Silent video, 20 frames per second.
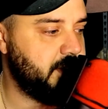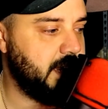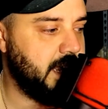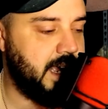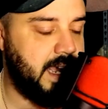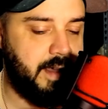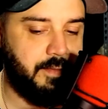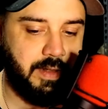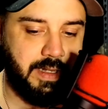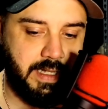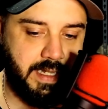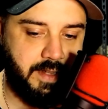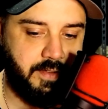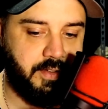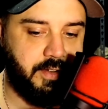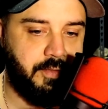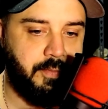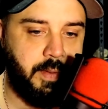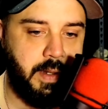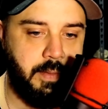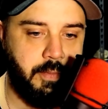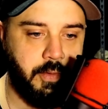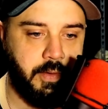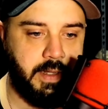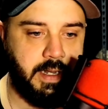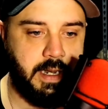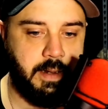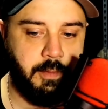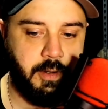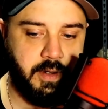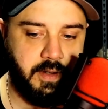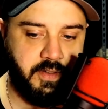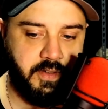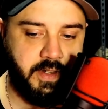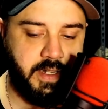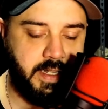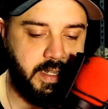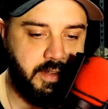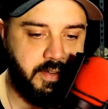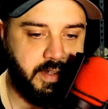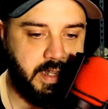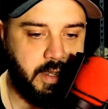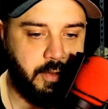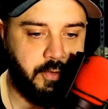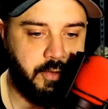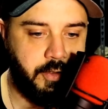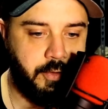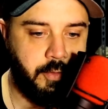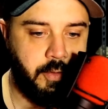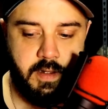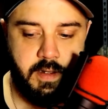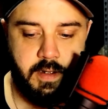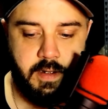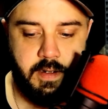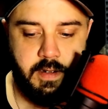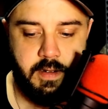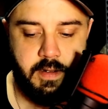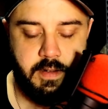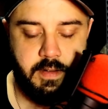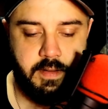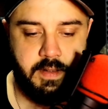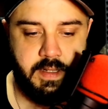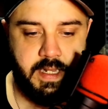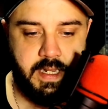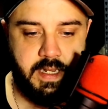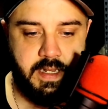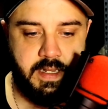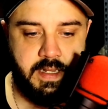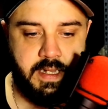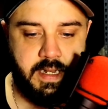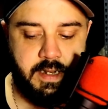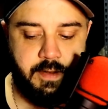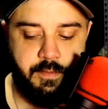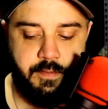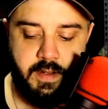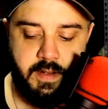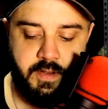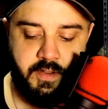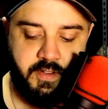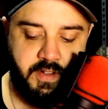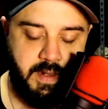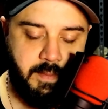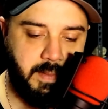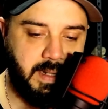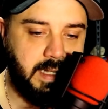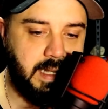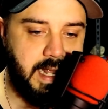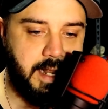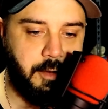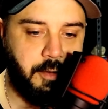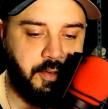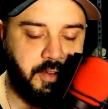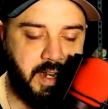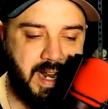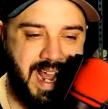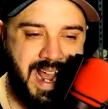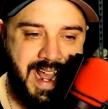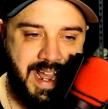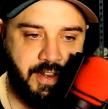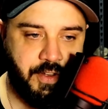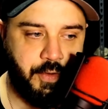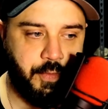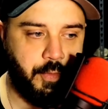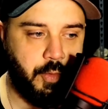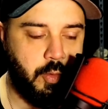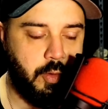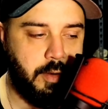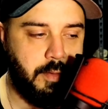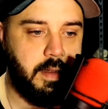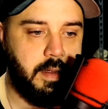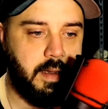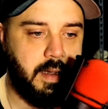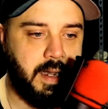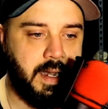I have a list of people that I'm going to send these out to uh, that, that have sent me letters and asked for them.